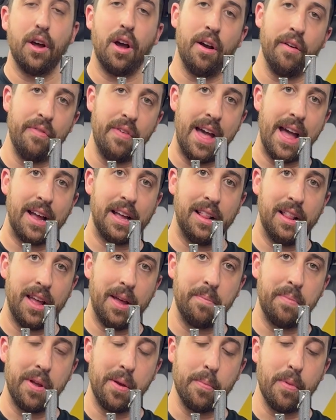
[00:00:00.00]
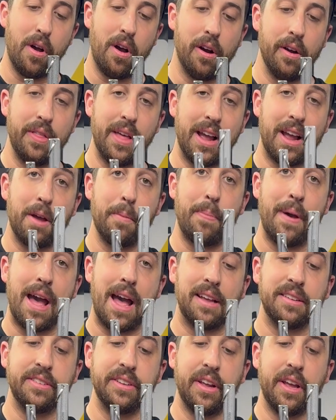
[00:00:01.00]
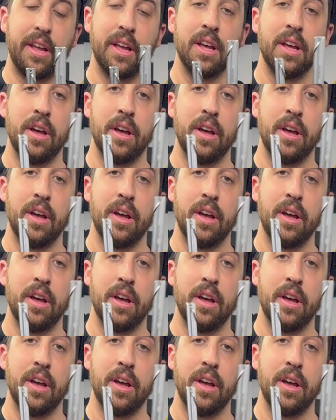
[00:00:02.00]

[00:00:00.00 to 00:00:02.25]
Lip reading: of that clamping bar, that capacity.